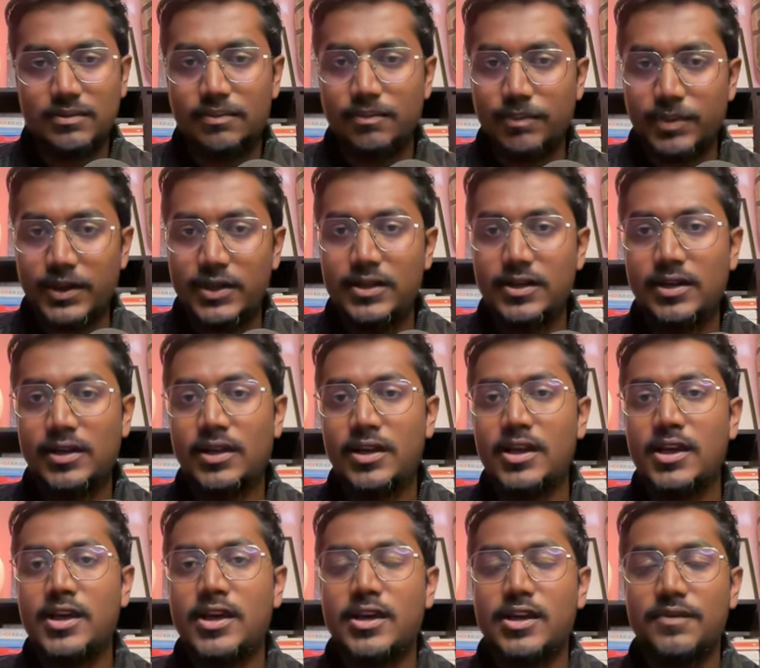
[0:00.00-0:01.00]
But
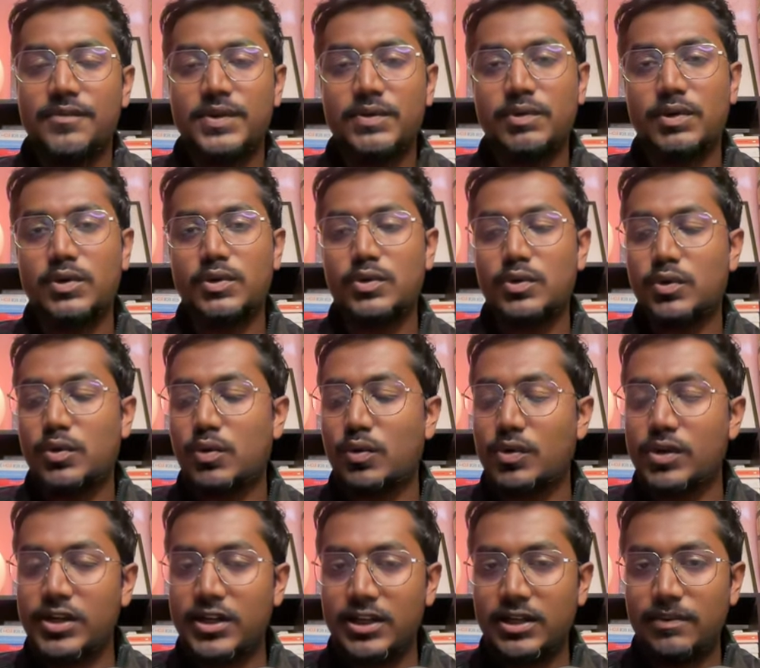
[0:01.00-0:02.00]
if you want to go
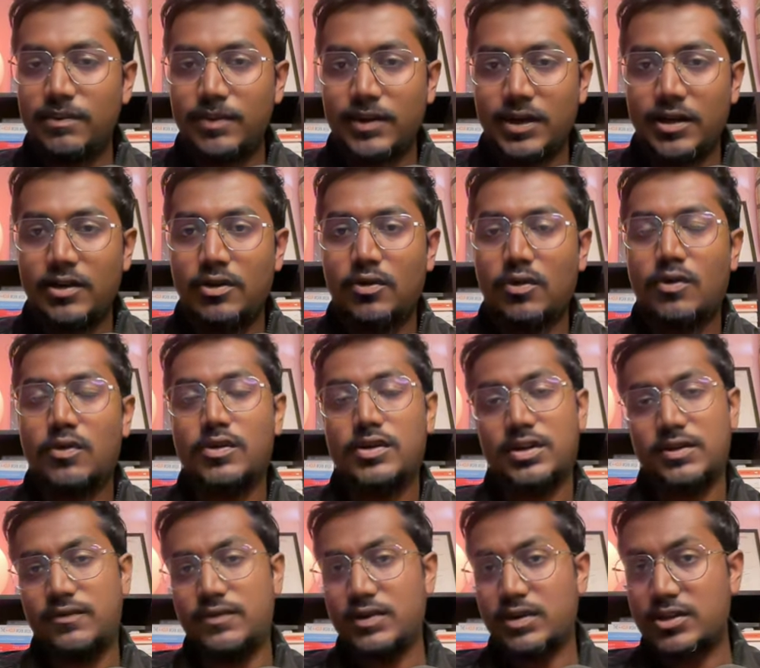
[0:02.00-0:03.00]
deep, and or
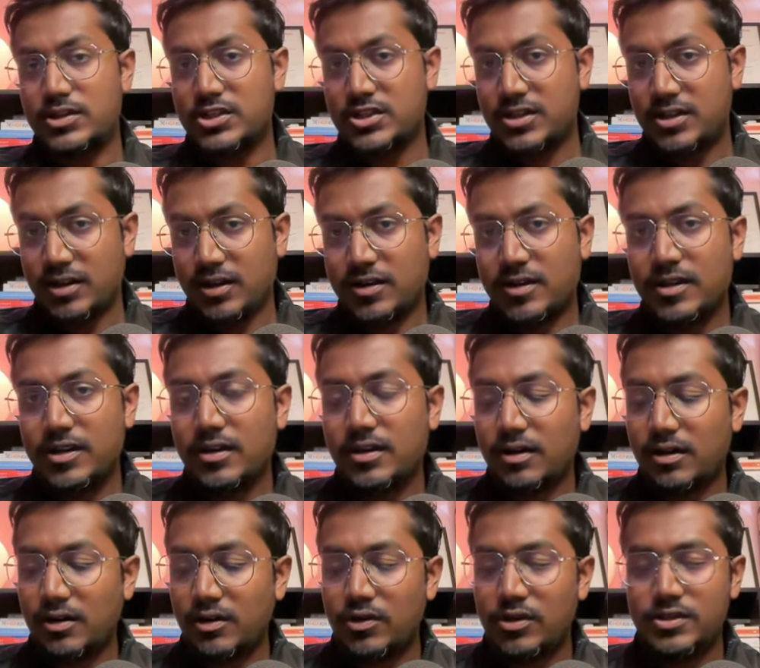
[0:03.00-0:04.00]
if you are stuck
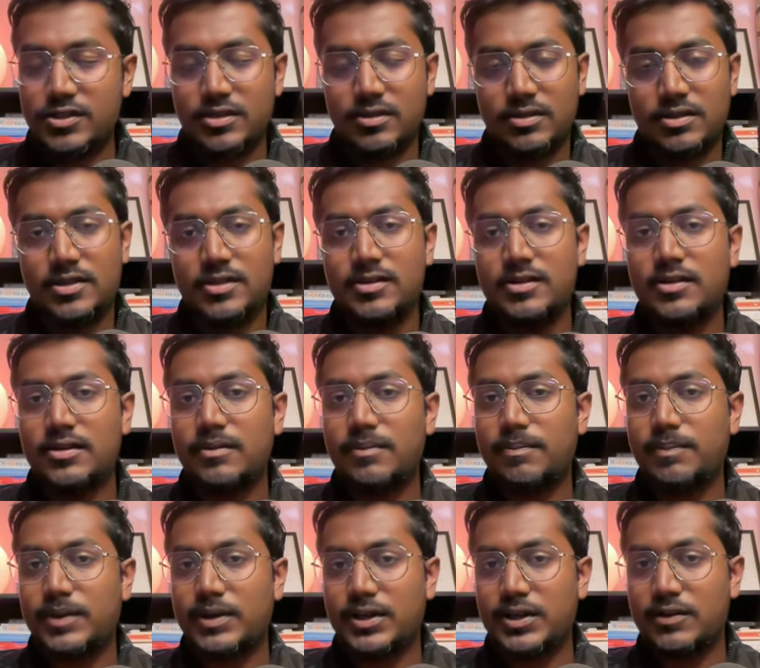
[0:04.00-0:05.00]
on a certain
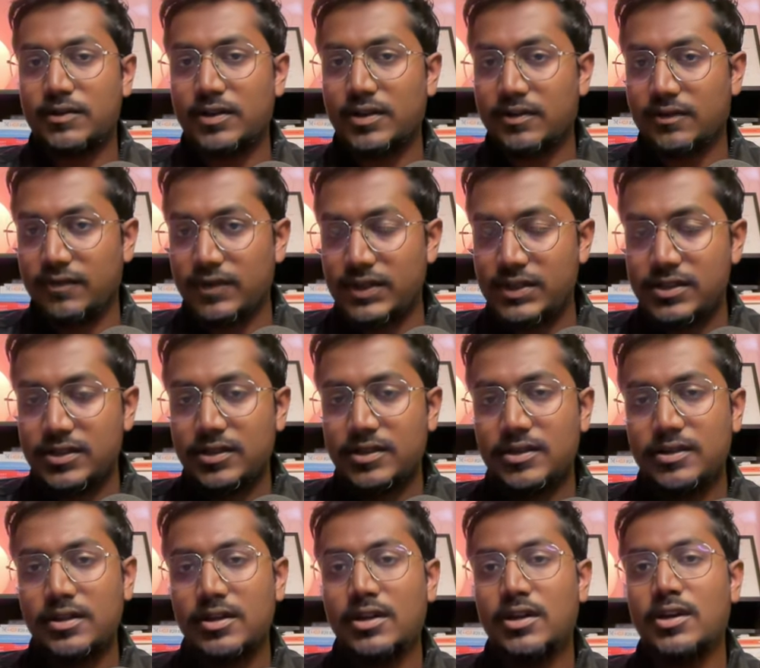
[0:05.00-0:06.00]
particular feature,
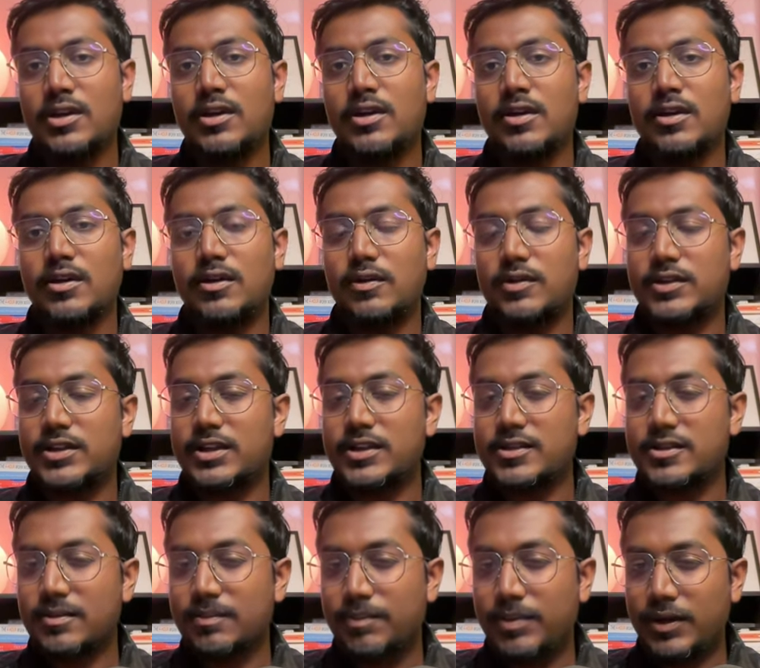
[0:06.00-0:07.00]
or there
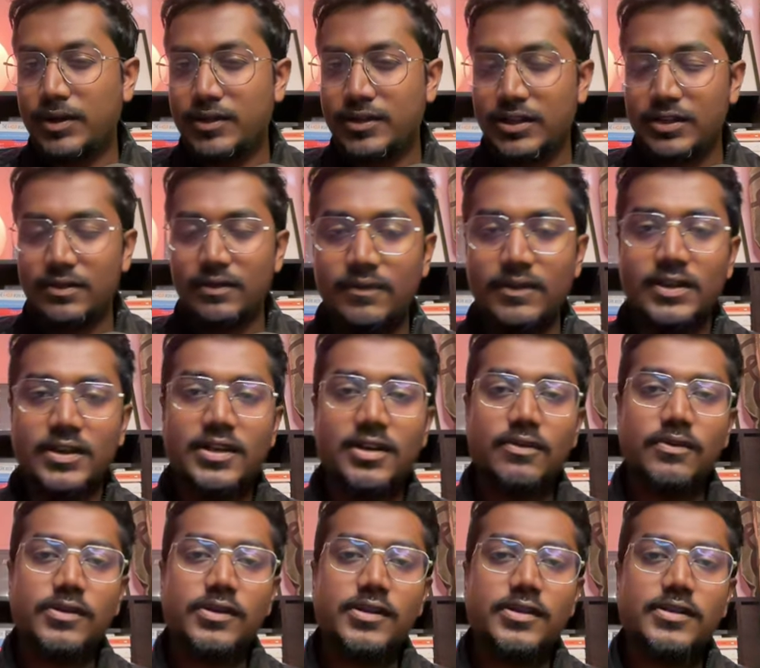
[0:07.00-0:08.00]
is a bug that
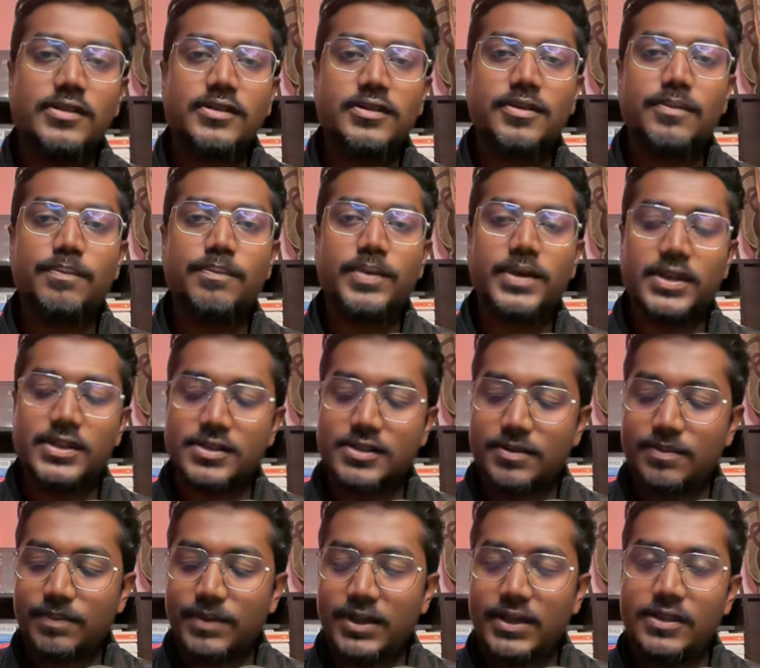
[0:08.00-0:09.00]
encountered, the
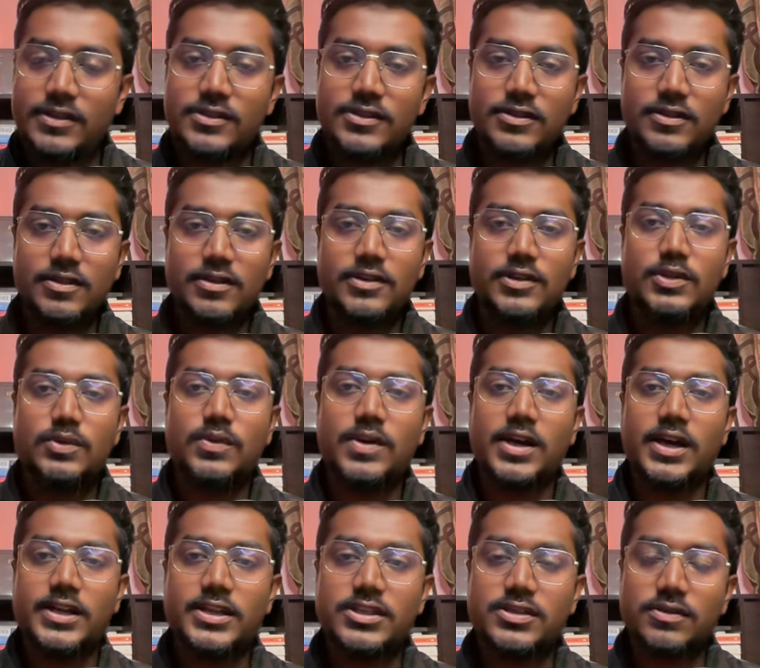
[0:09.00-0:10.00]
best place to
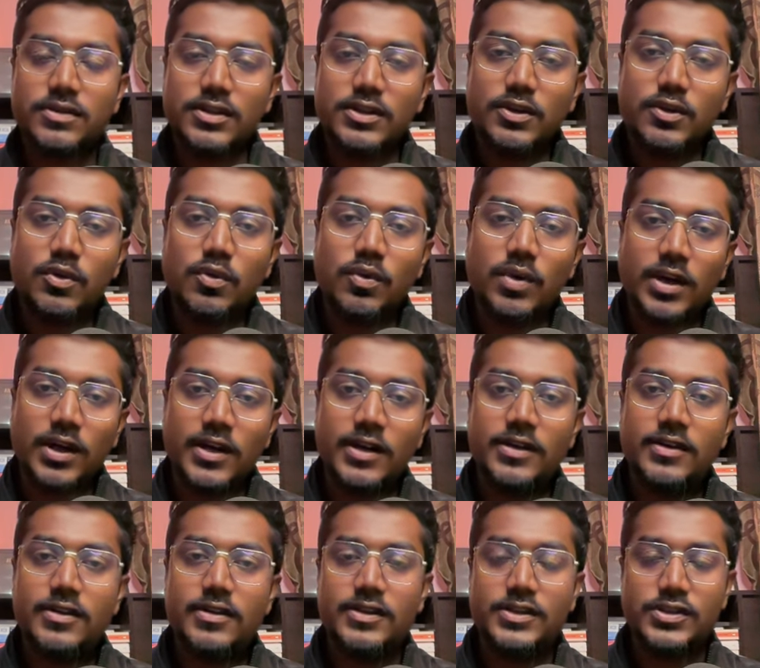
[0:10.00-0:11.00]
actually go
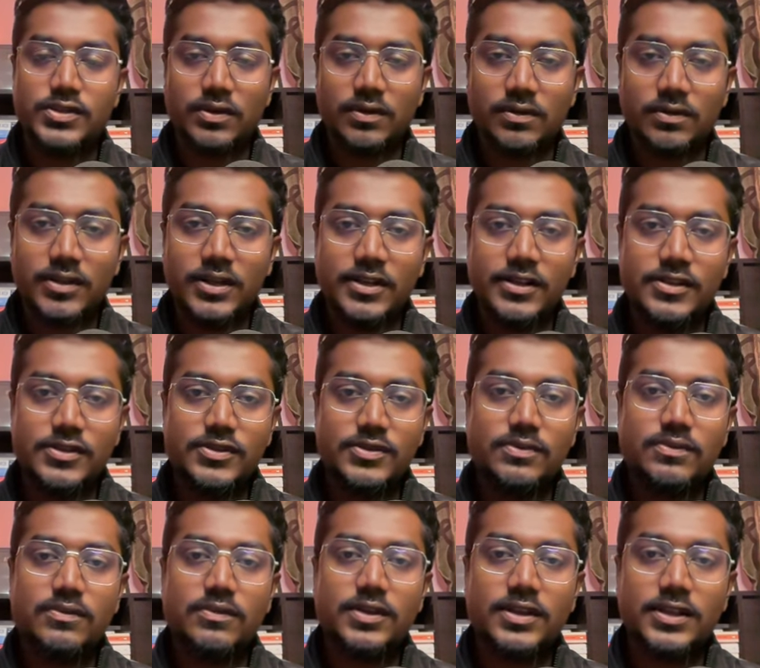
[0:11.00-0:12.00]
and resolve that
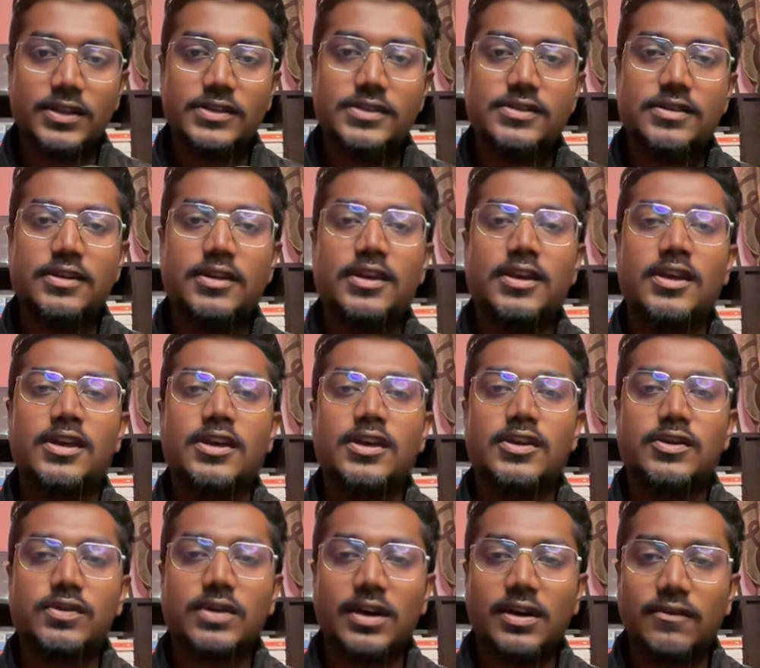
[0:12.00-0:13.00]
issue is
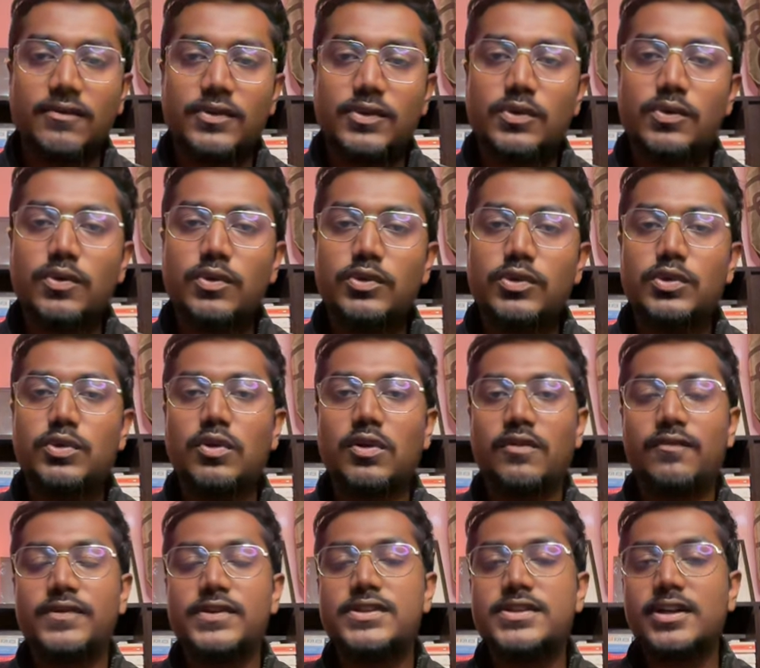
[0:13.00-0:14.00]
you have to go through
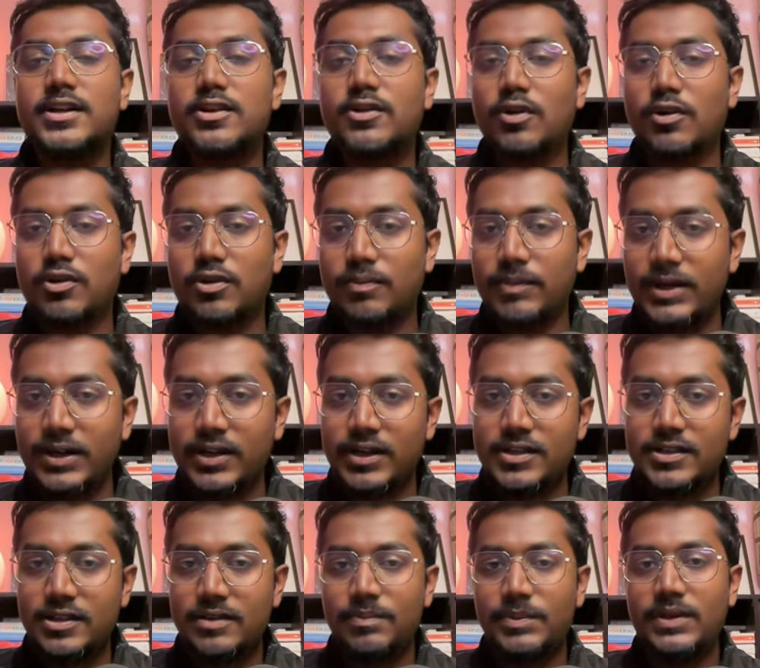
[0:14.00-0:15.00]
official
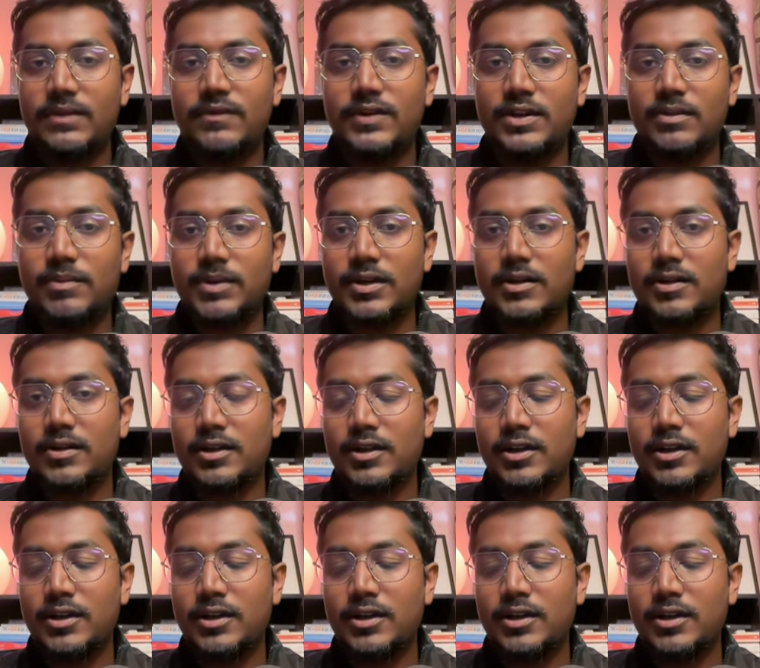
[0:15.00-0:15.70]
documentation by Figma.